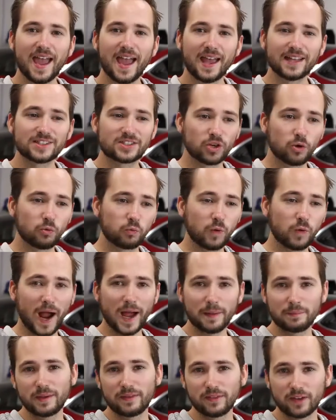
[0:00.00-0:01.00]
And so
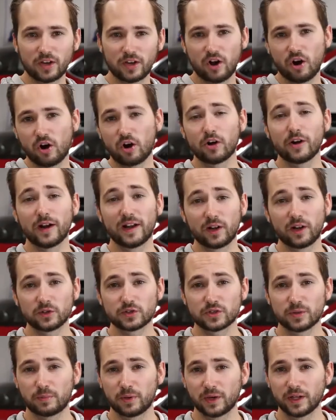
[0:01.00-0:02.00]
wrapping the car and
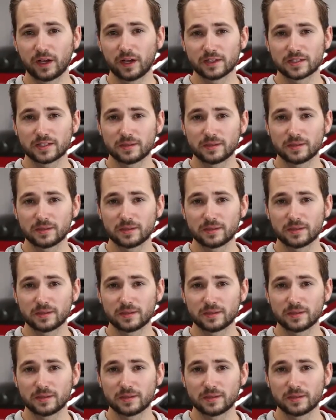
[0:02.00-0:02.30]
also putting on